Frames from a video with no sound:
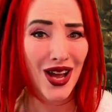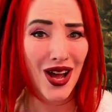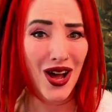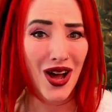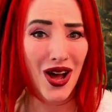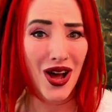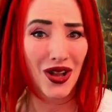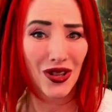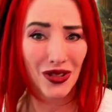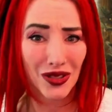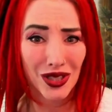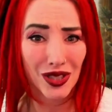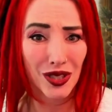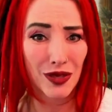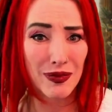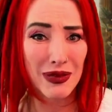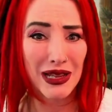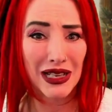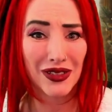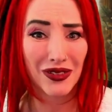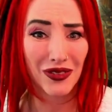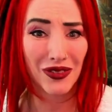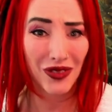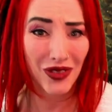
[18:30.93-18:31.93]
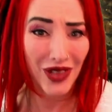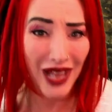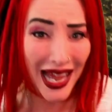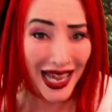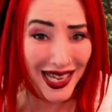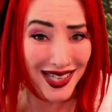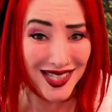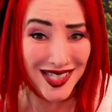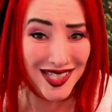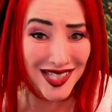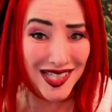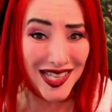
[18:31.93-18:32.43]
a little bit
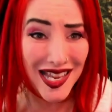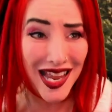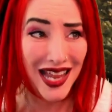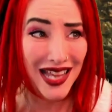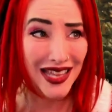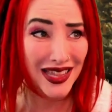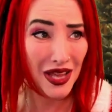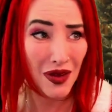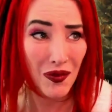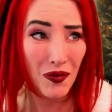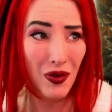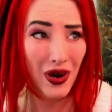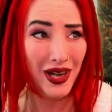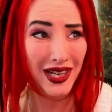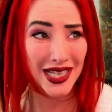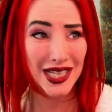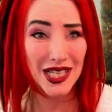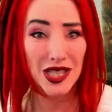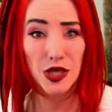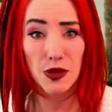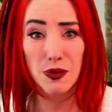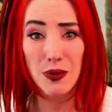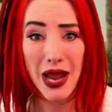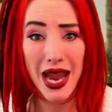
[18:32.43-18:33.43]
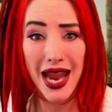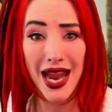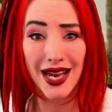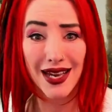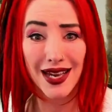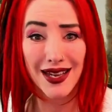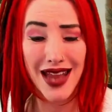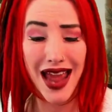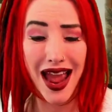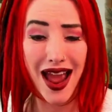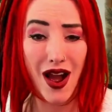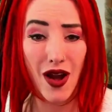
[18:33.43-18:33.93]
less than what he's paying
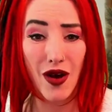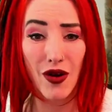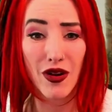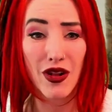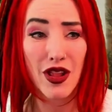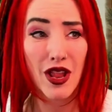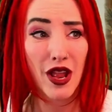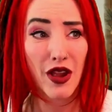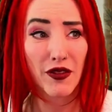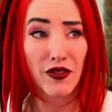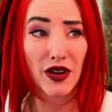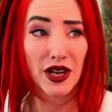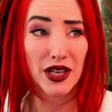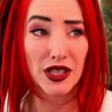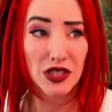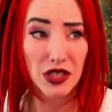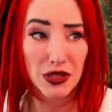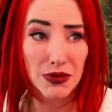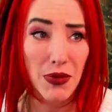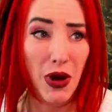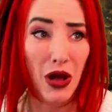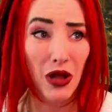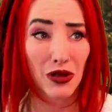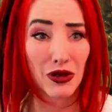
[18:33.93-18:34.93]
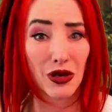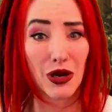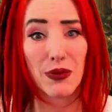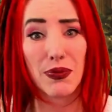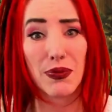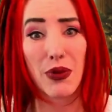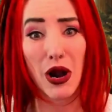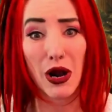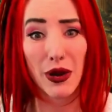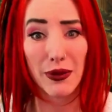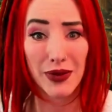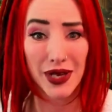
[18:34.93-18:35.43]
now for a smaller
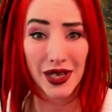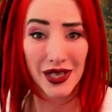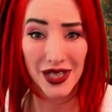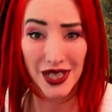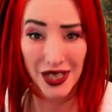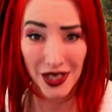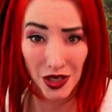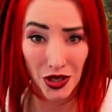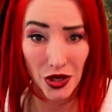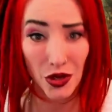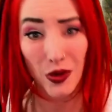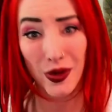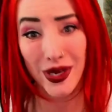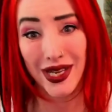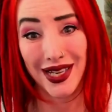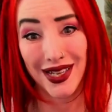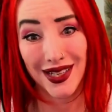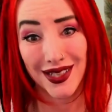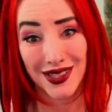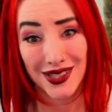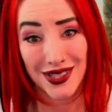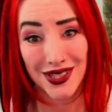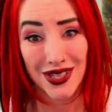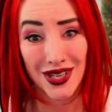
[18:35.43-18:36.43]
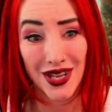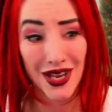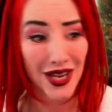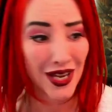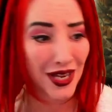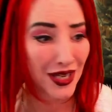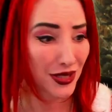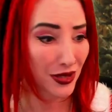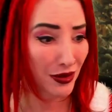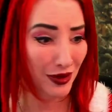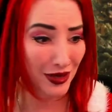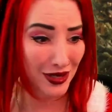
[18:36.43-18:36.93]
apartment in Queens.
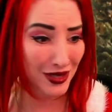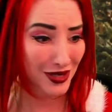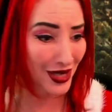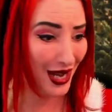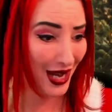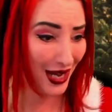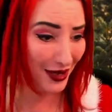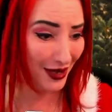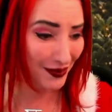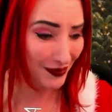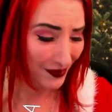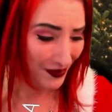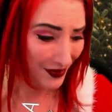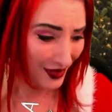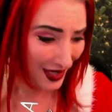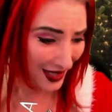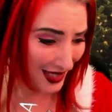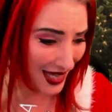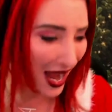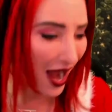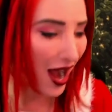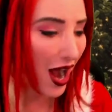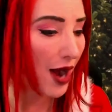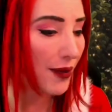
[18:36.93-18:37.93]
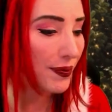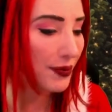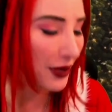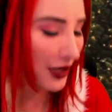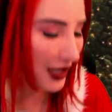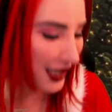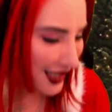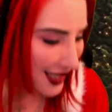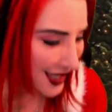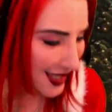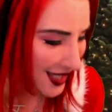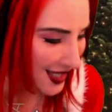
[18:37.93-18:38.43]
So he's like, yeah, Upper
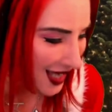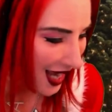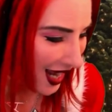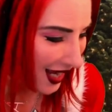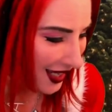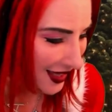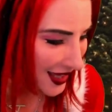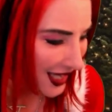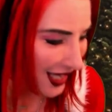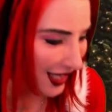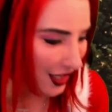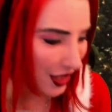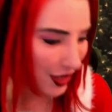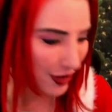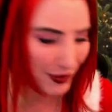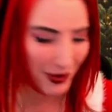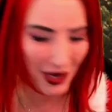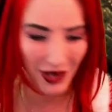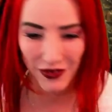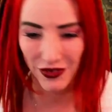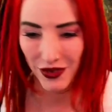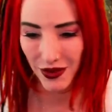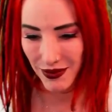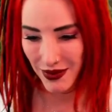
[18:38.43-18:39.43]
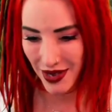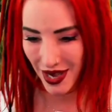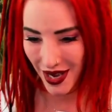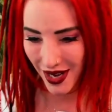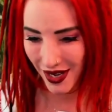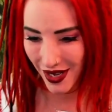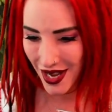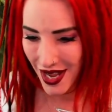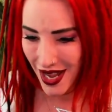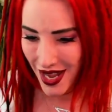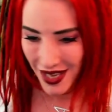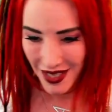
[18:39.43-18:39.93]
East Side. Thank you, Muffle Mug.
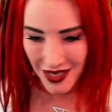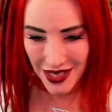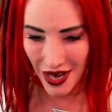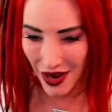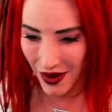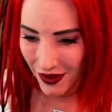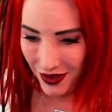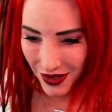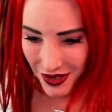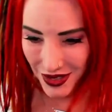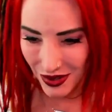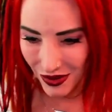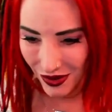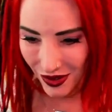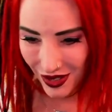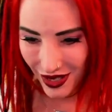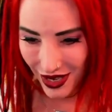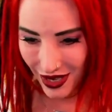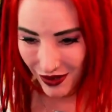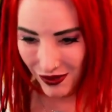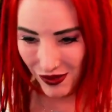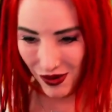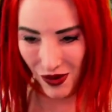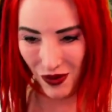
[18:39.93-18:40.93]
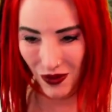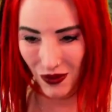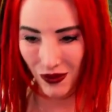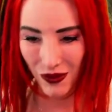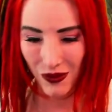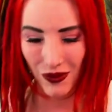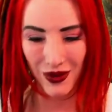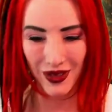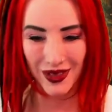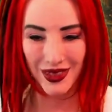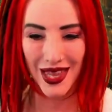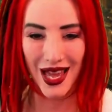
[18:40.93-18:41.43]
So it's sort of like, well,
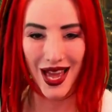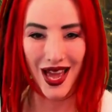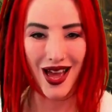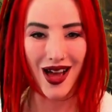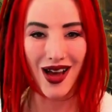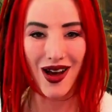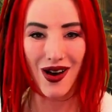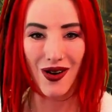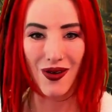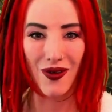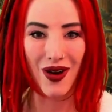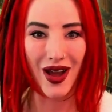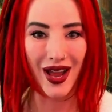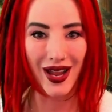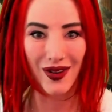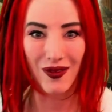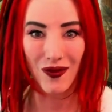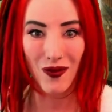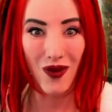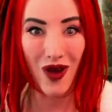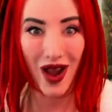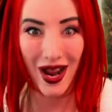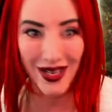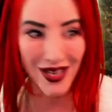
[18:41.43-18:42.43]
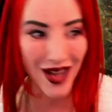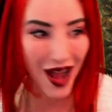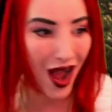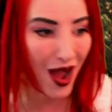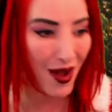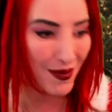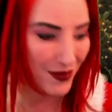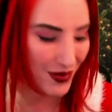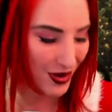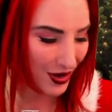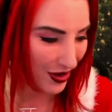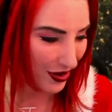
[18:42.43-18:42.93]
what the hell? Why not
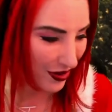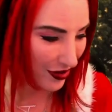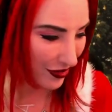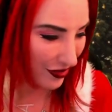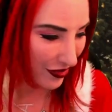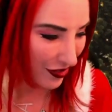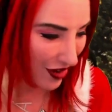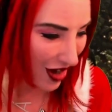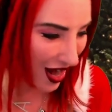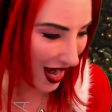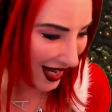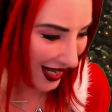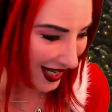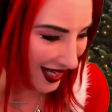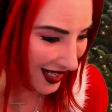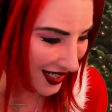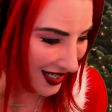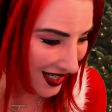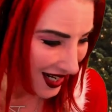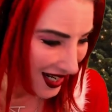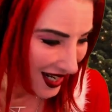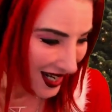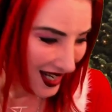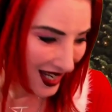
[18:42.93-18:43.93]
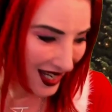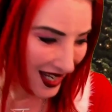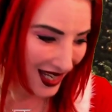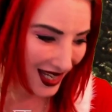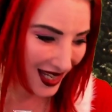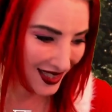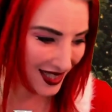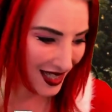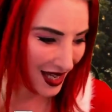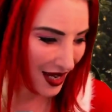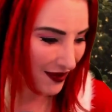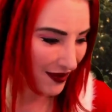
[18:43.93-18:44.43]
move, right?
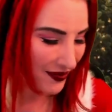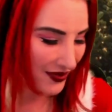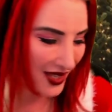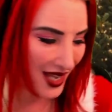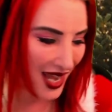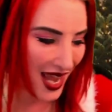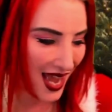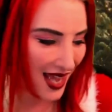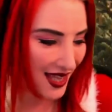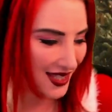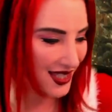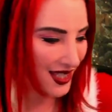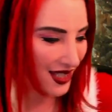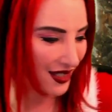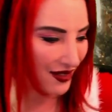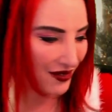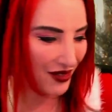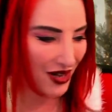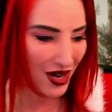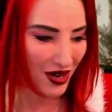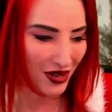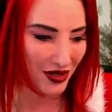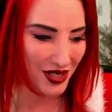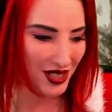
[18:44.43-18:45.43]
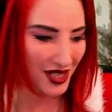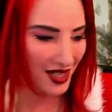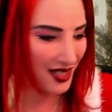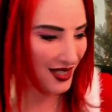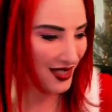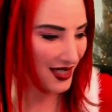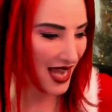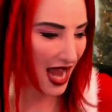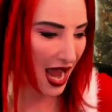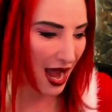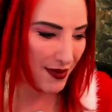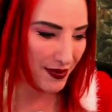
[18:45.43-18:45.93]
It's yeah, Sinrose. It is
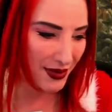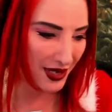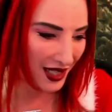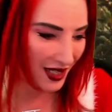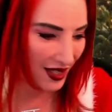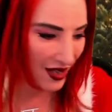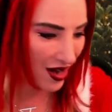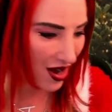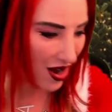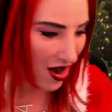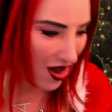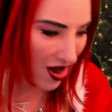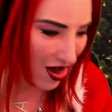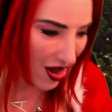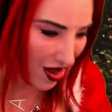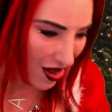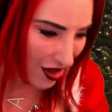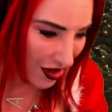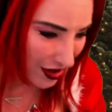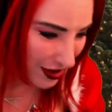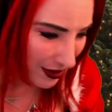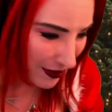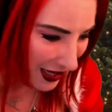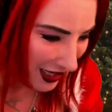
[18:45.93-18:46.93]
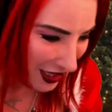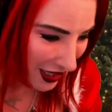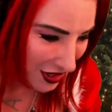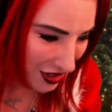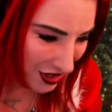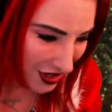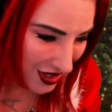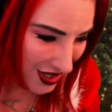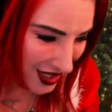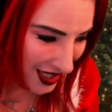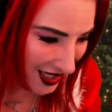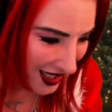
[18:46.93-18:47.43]
happening in all the major
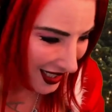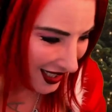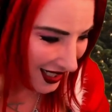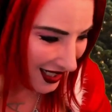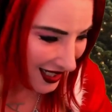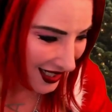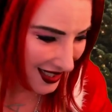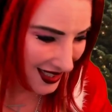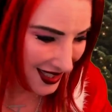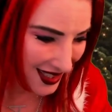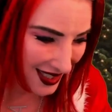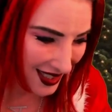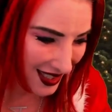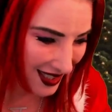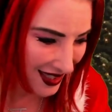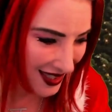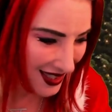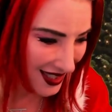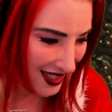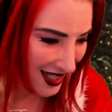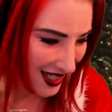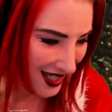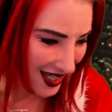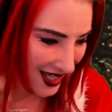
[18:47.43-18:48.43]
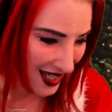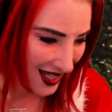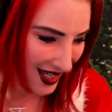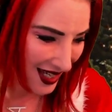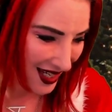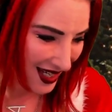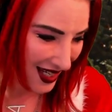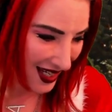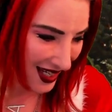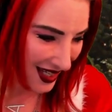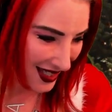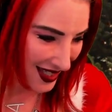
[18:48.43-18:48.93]
cities. It's
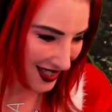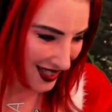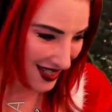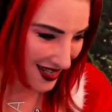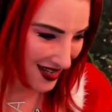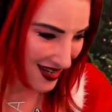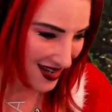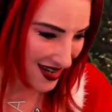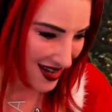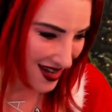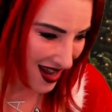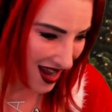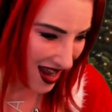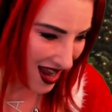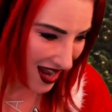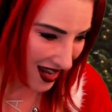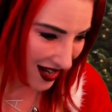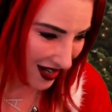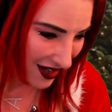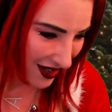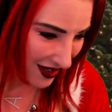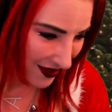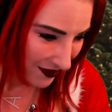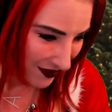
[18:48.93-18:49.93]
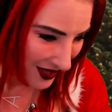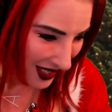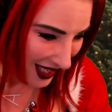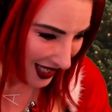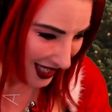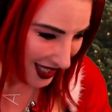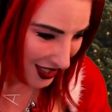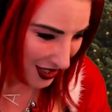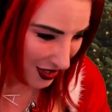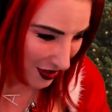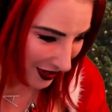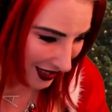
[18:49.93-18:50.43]
not.
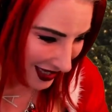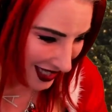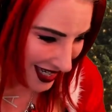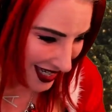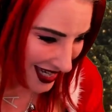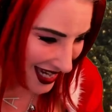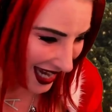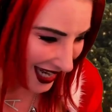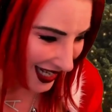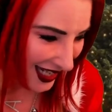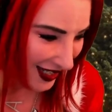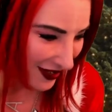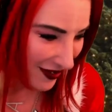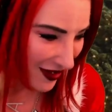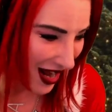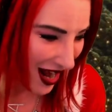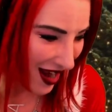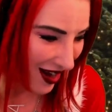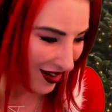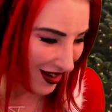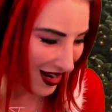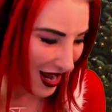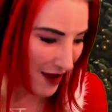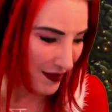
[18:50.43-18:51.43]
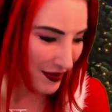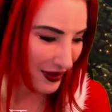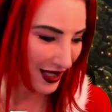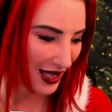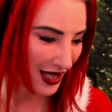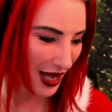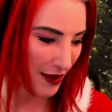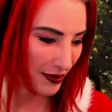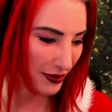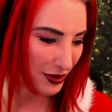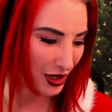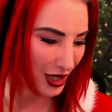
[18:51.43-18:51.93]
He's doing the nanny route.
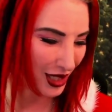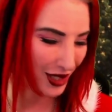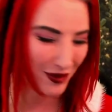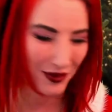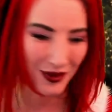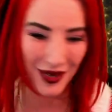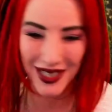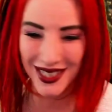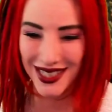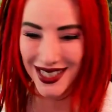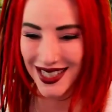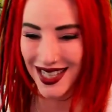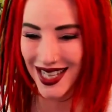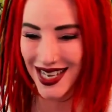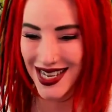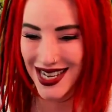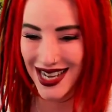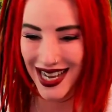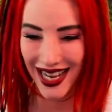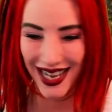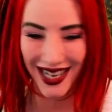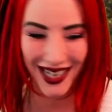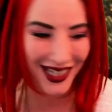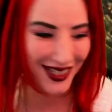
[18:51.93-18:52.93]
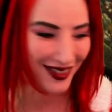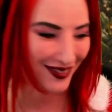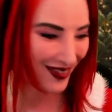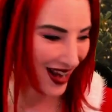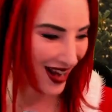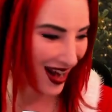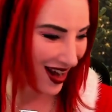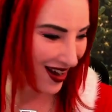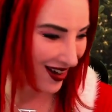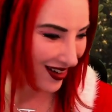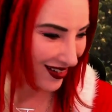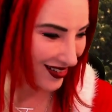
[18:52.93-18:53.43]
Epileptic. What's the nanny
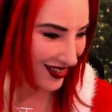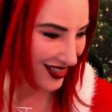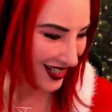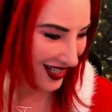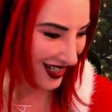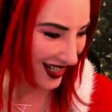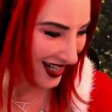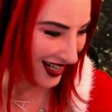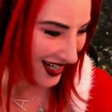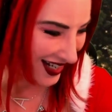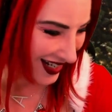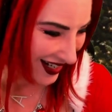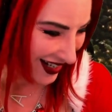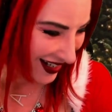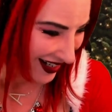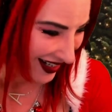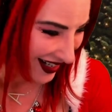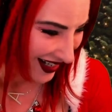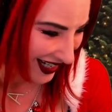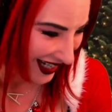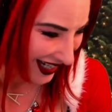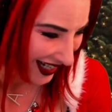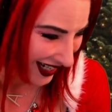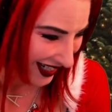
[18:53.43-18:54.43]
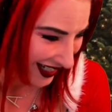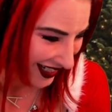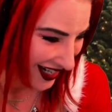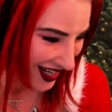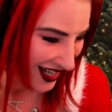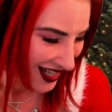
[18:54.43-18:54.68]
route? Like,